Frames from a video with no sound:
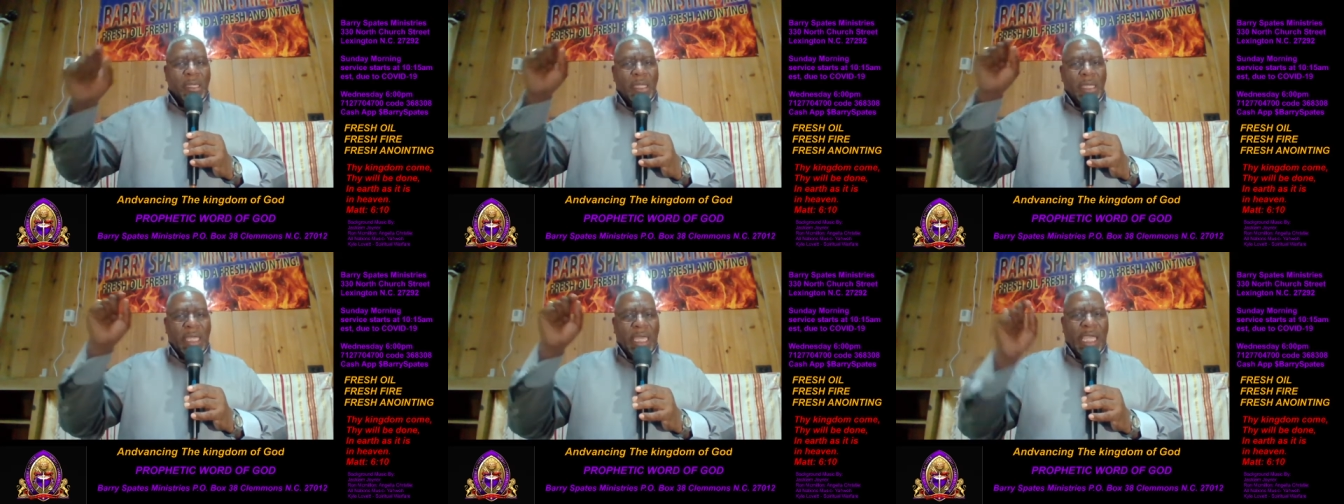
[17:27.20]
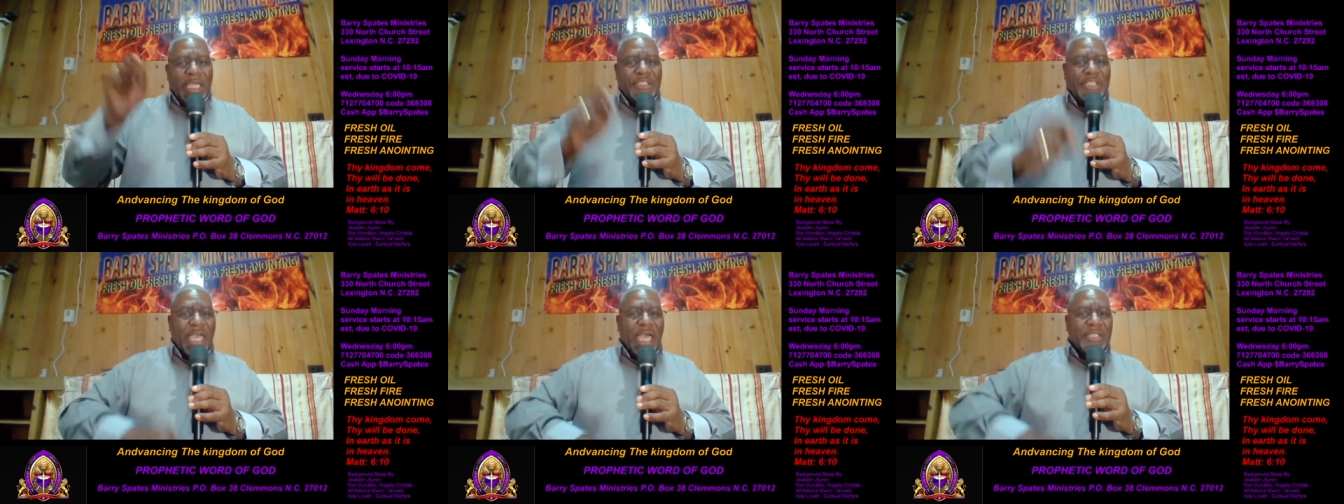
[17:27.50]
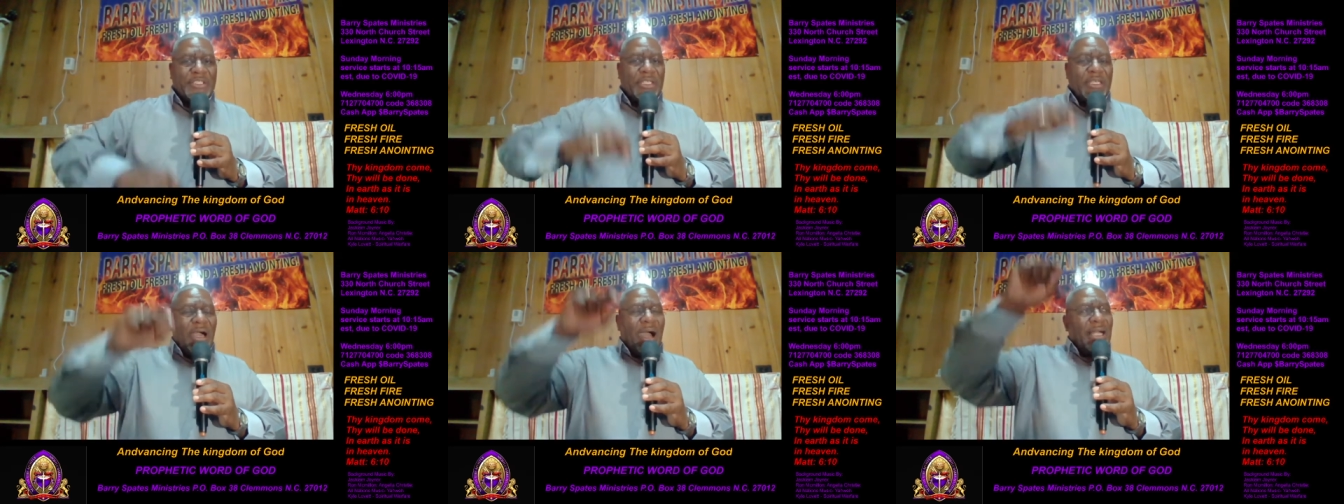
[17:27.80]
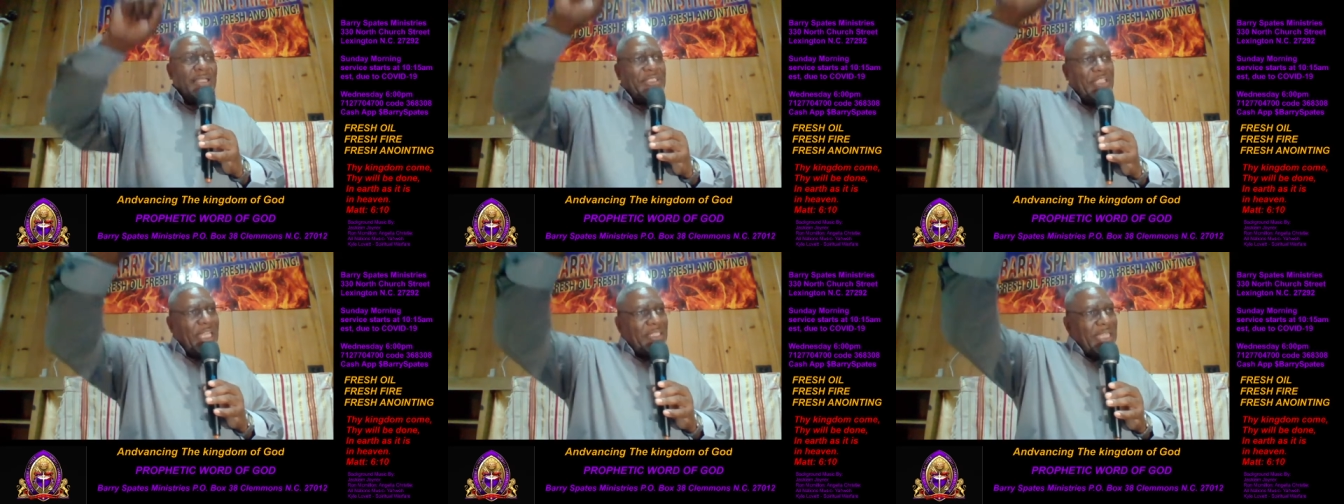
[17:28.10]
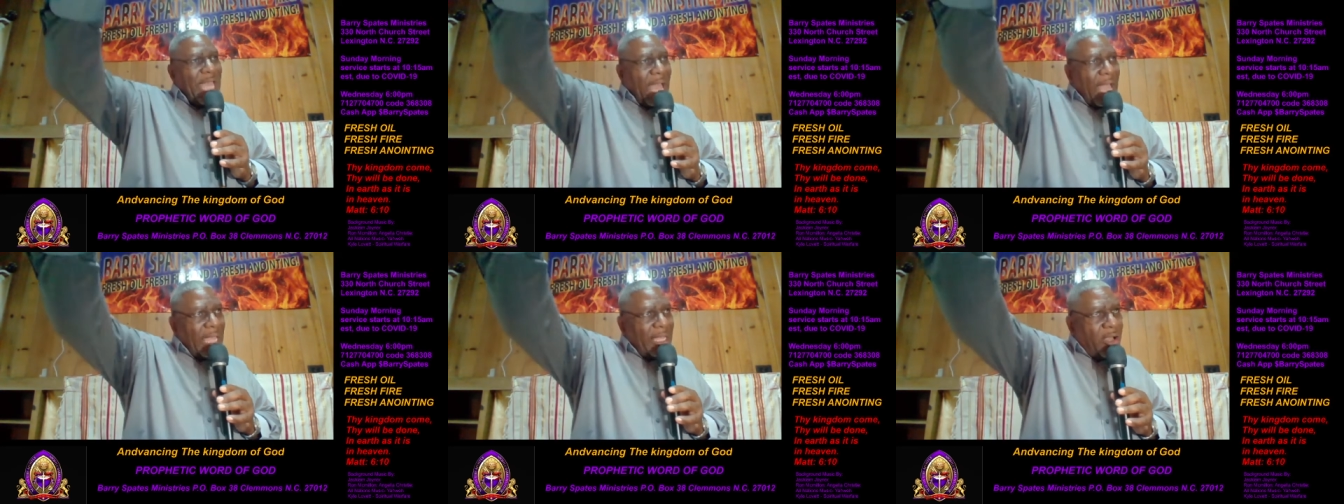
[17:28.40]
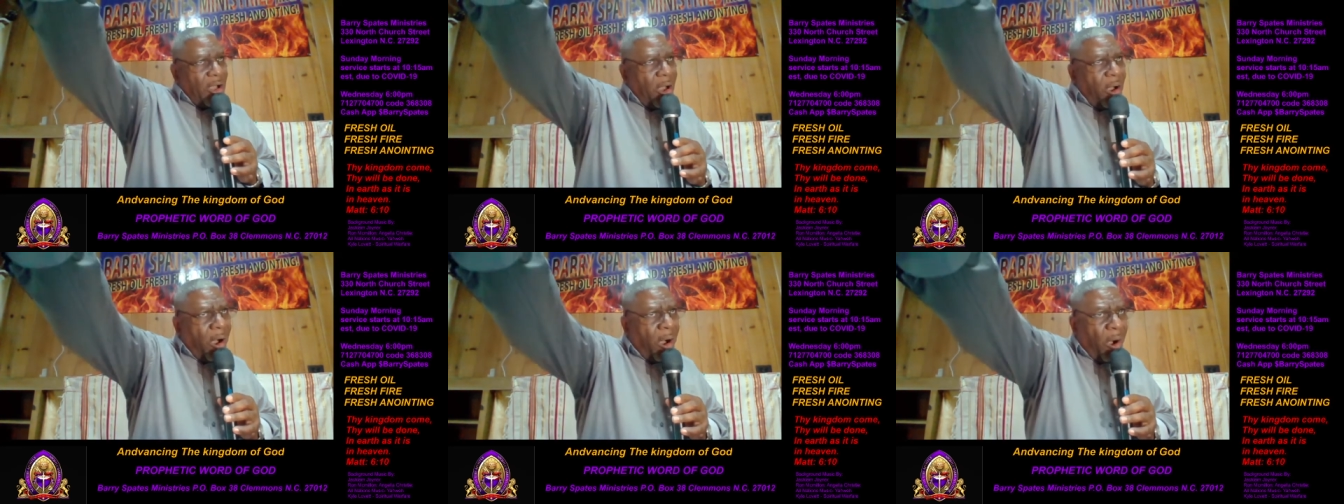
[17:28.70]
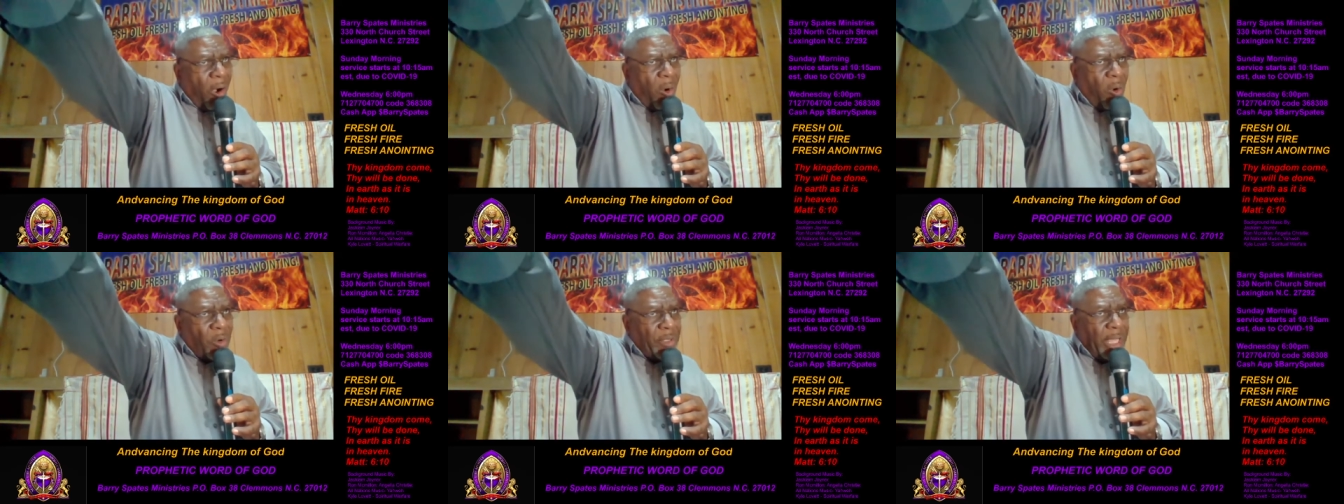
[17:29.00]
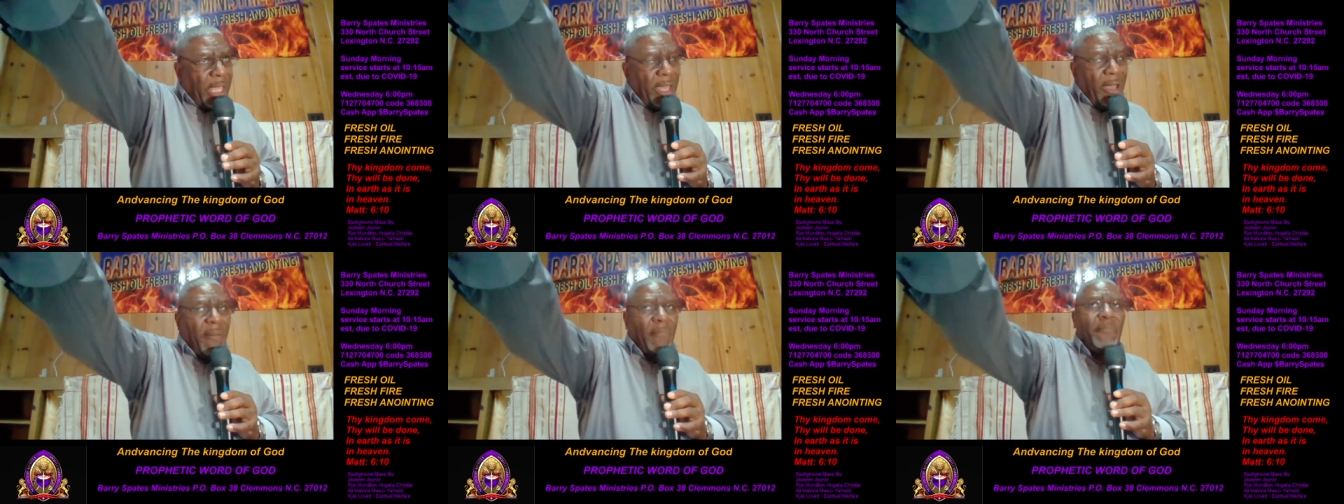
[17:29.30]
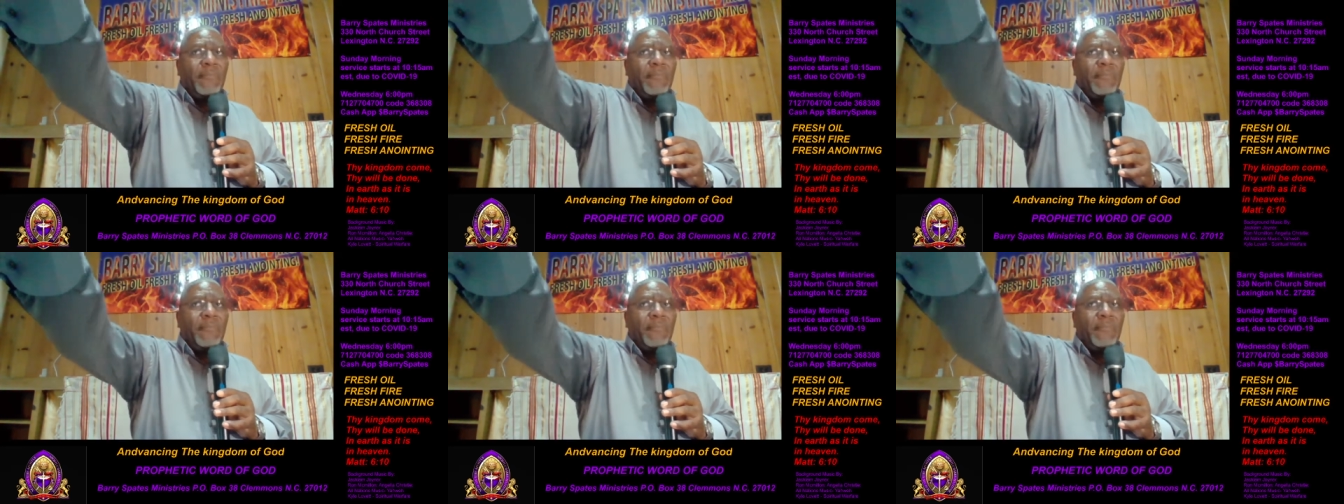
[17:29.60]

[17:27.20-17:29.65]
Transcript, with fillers: he says, God says, I called him.